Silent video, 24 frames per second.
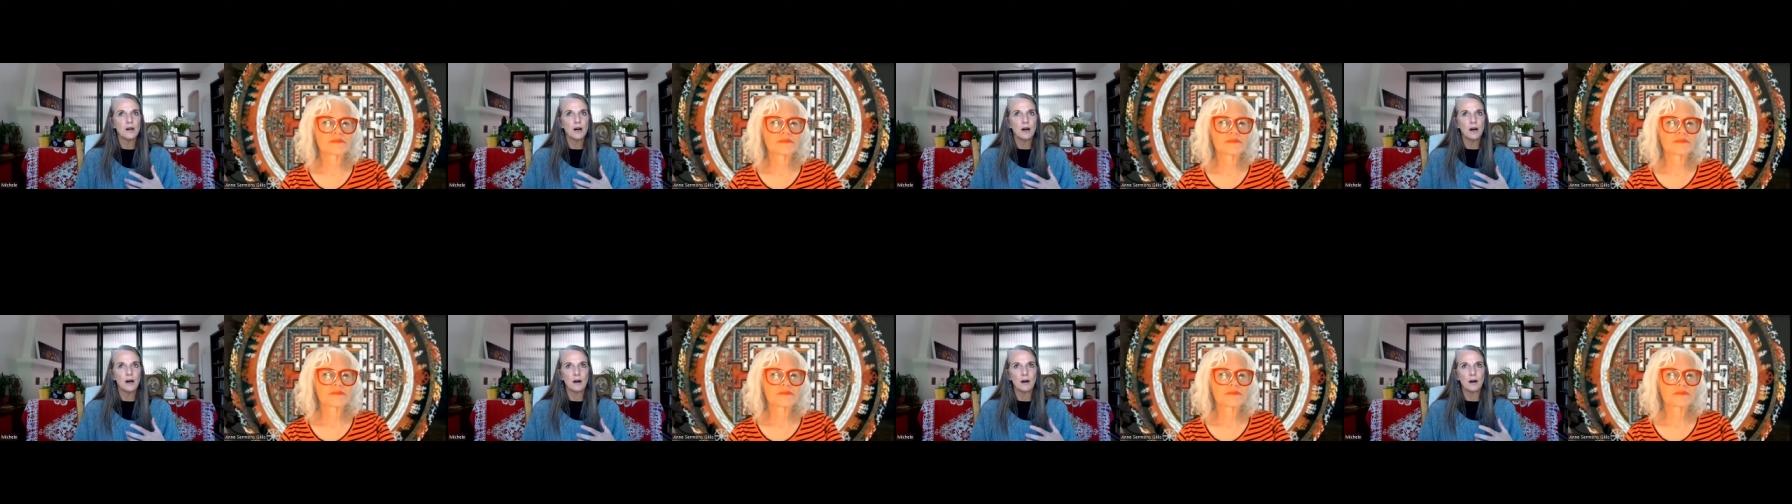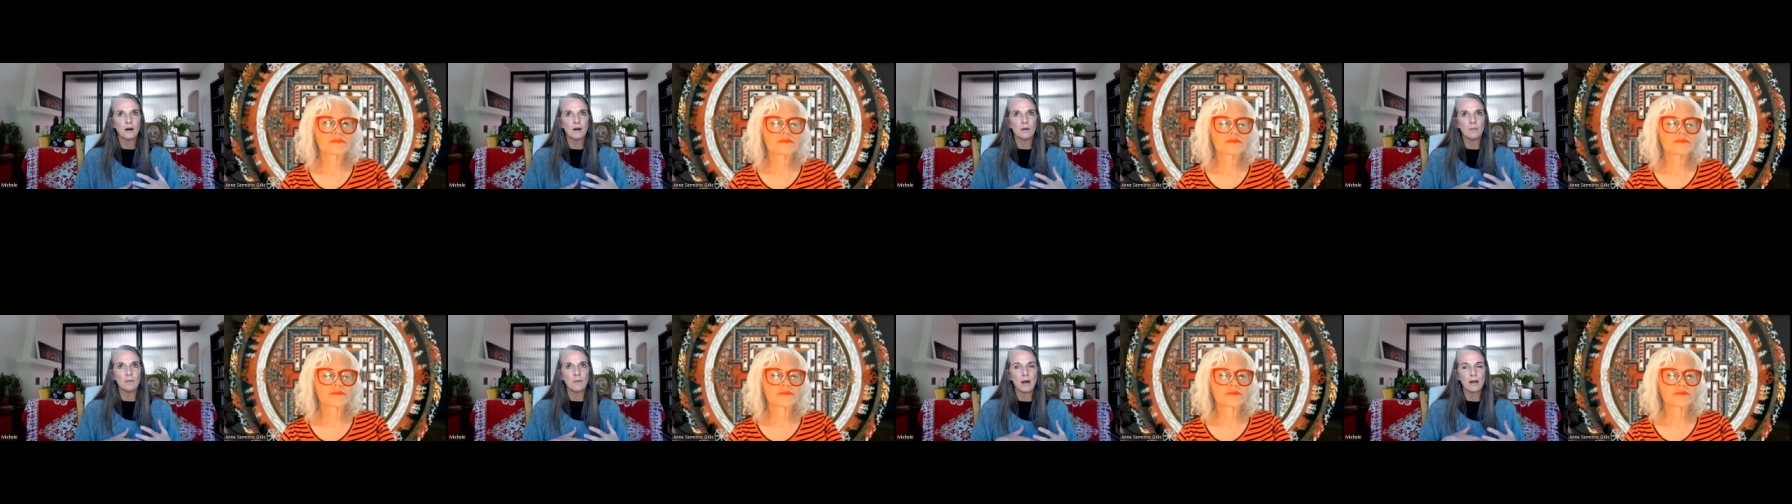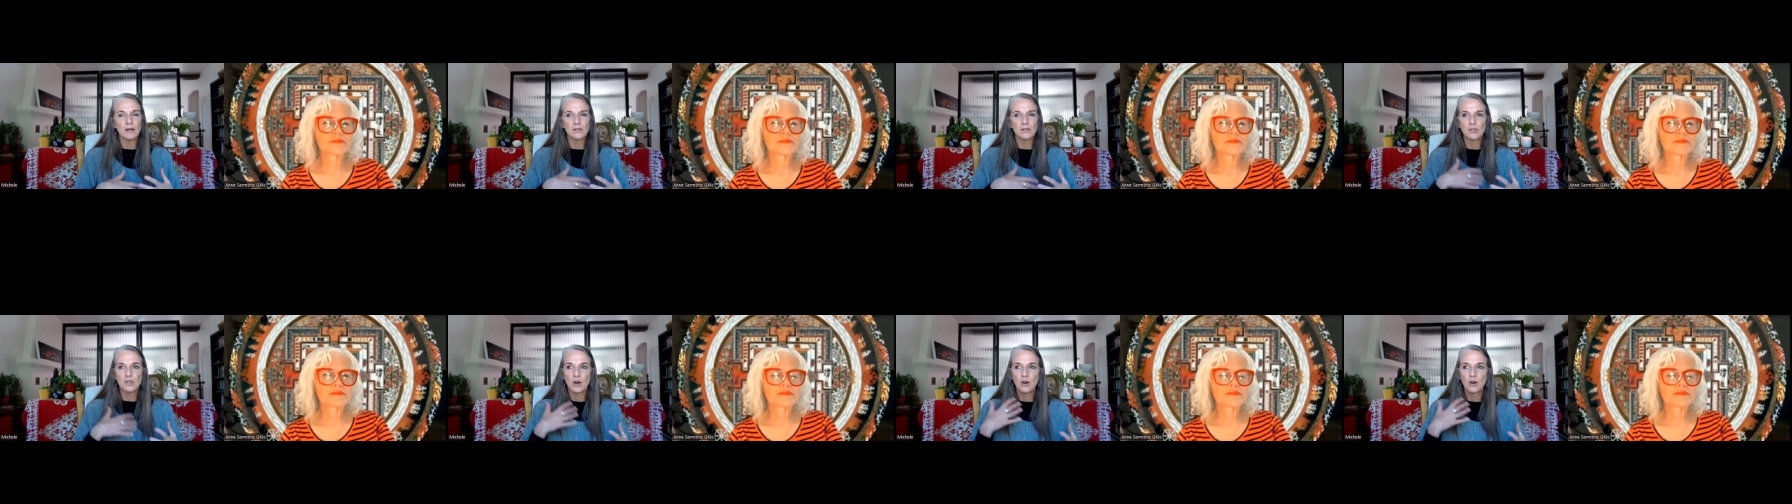I
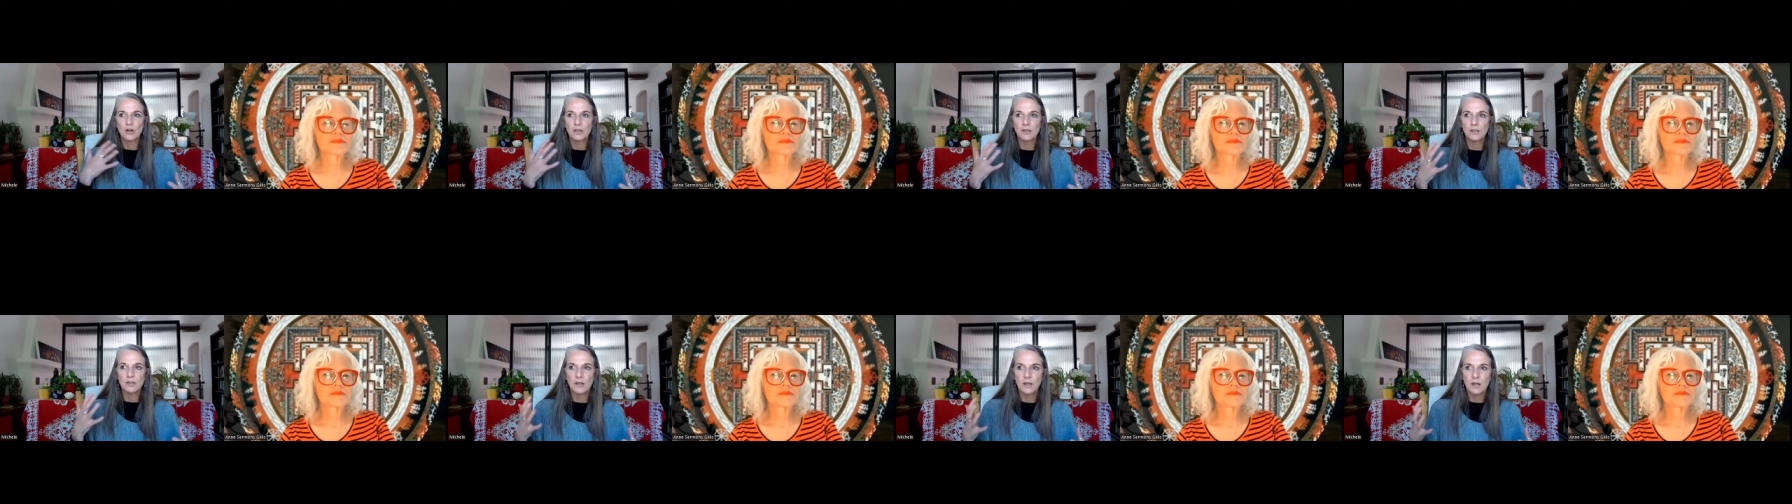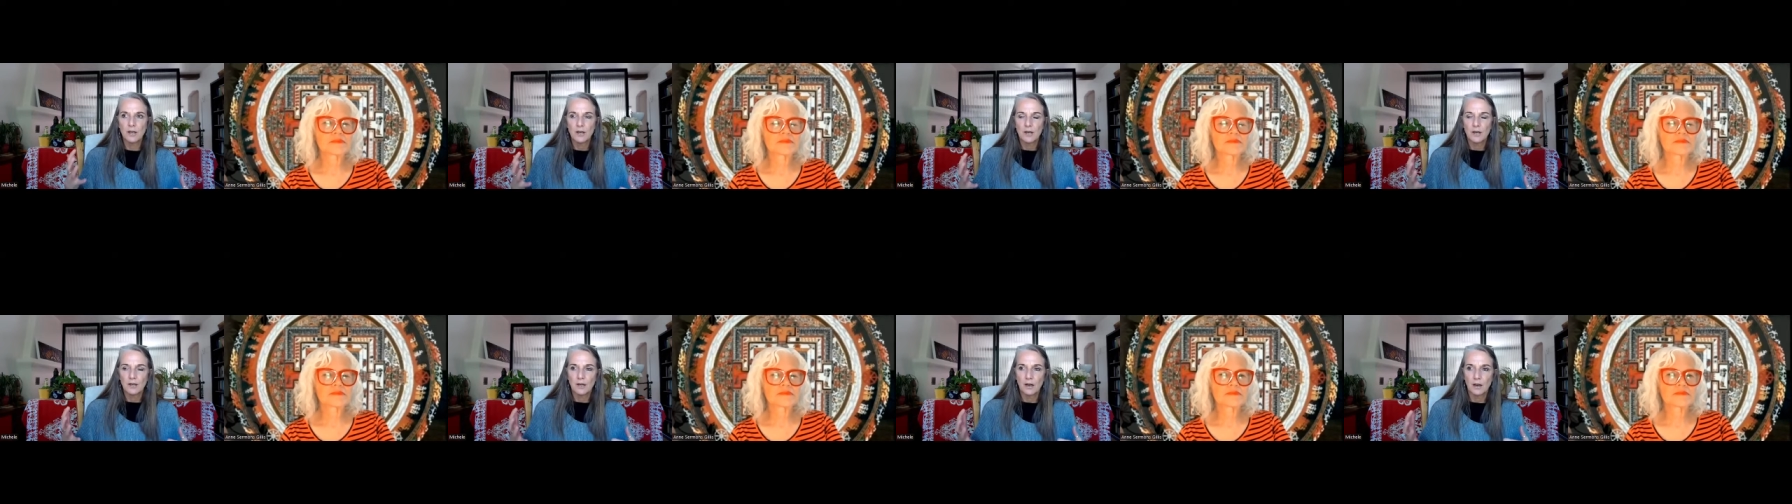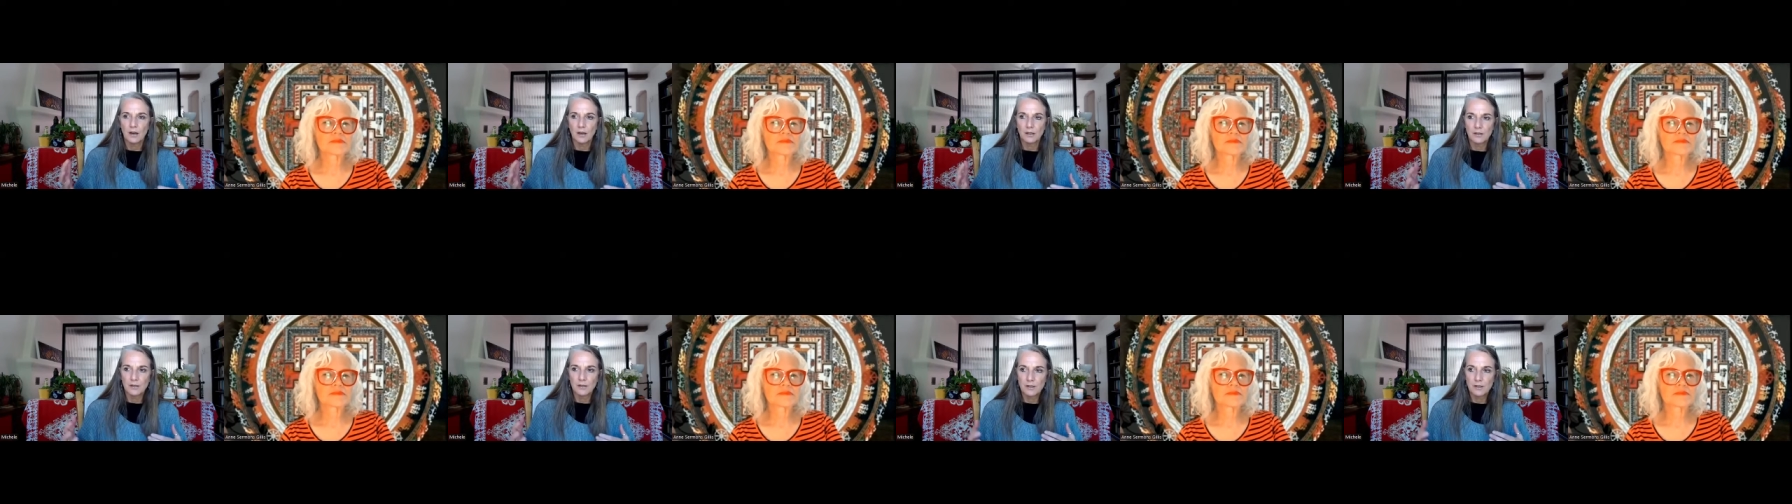started
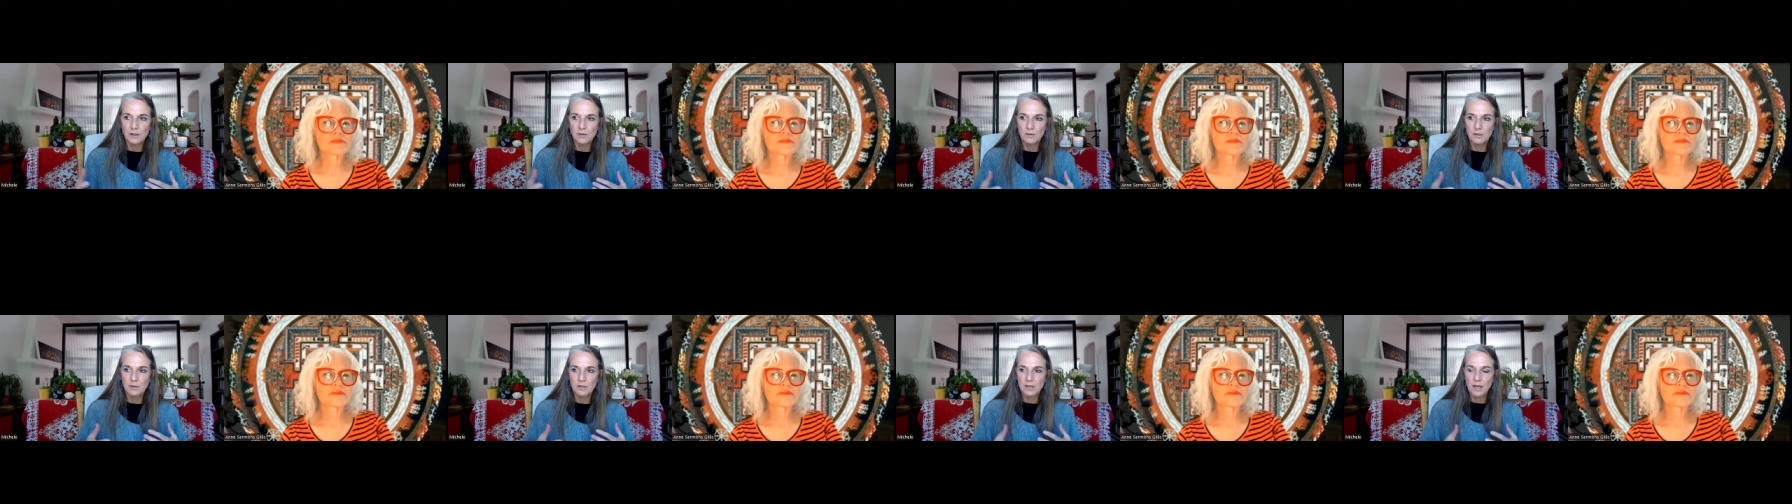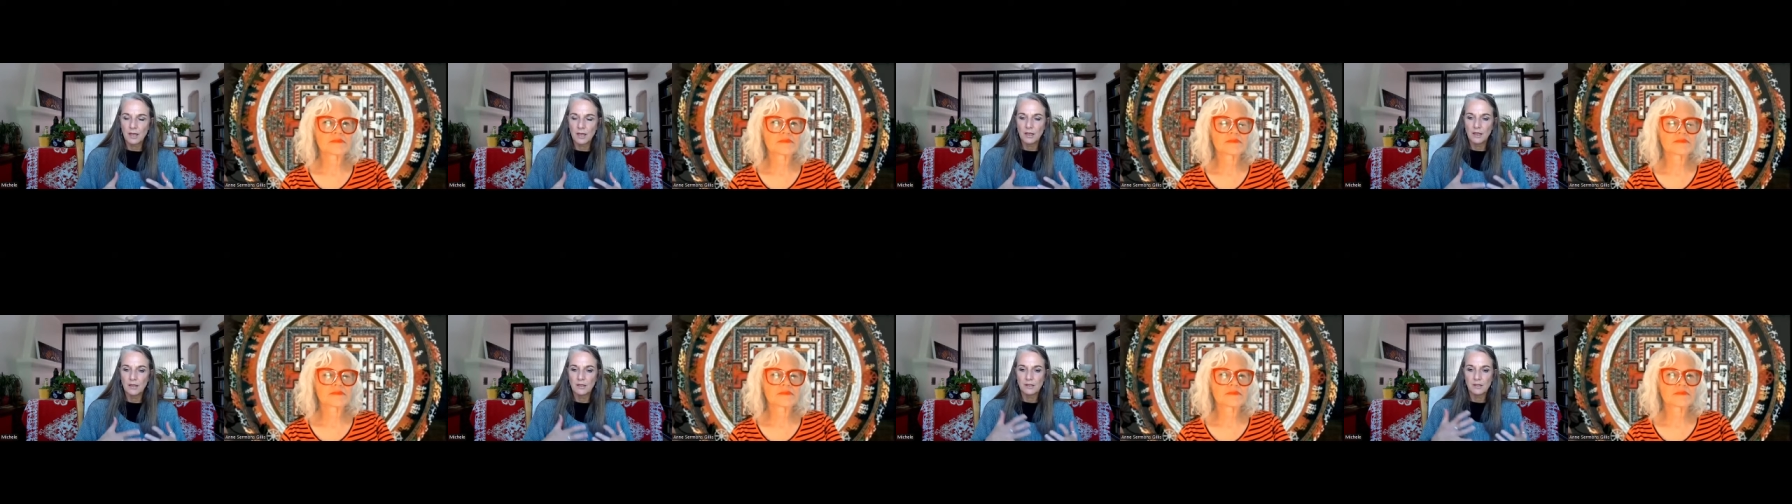taking